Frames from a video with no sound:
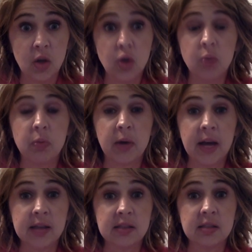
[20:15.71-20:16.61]
You
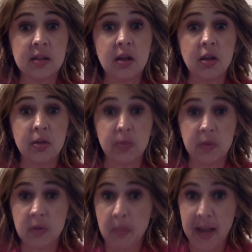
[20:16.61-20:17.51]
press
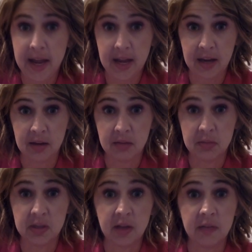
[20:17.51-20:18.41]
through the pain,
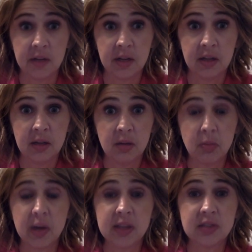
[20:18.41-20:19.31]
beloved.
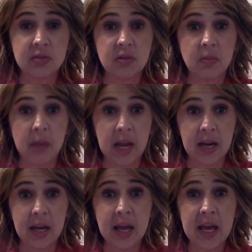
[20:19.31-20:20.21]
Press through the
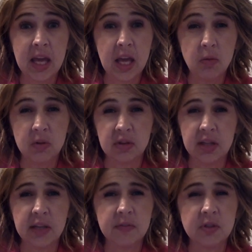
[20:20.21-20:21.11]
pain. He will
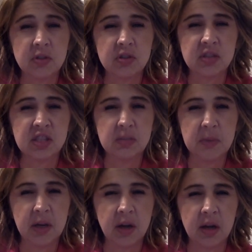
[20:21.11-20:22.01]
lift your
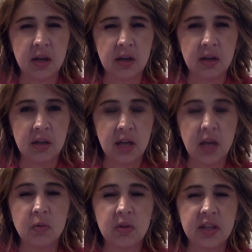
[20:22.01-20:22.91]
spirit. He
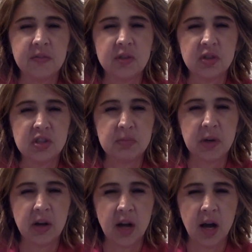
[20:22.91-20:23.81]
will lift your
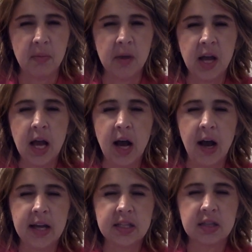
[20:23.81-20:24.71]
spirit up.
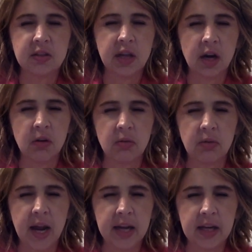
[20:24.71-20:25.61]
I declare
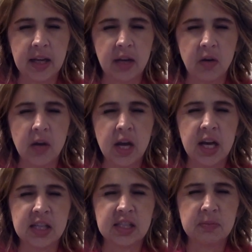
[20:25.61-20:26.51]
right now
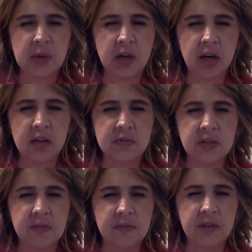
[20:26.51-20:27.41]
a spirit of
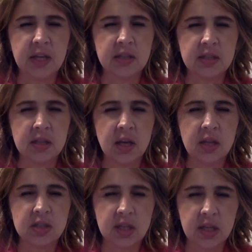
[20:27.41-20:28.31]
defeat
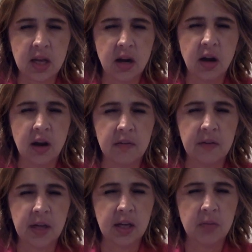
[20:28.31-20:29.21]
to get off
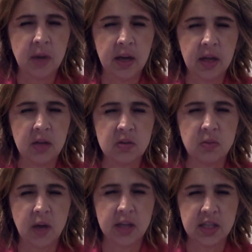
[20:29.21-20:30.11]
anybody who's
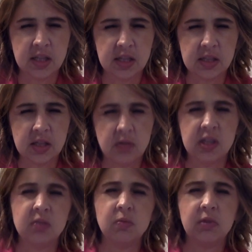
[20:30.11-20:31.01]
watching this who
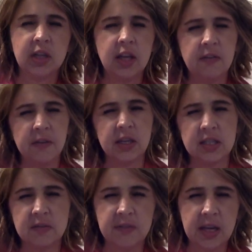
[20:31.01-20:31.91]
is really feeling
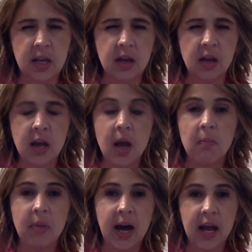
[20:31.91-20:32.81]
defeated
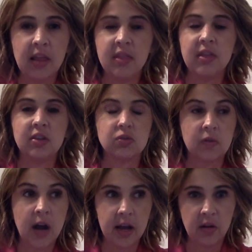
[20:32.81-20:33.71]
by the
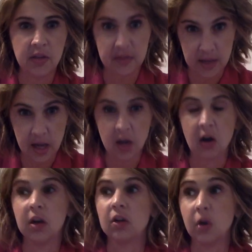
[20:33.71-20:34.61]
trial that they
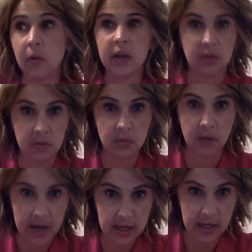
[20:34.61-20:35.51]
are going through
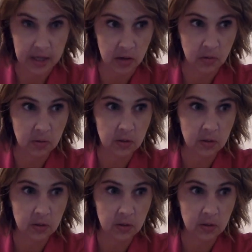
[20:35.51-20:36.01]
right now.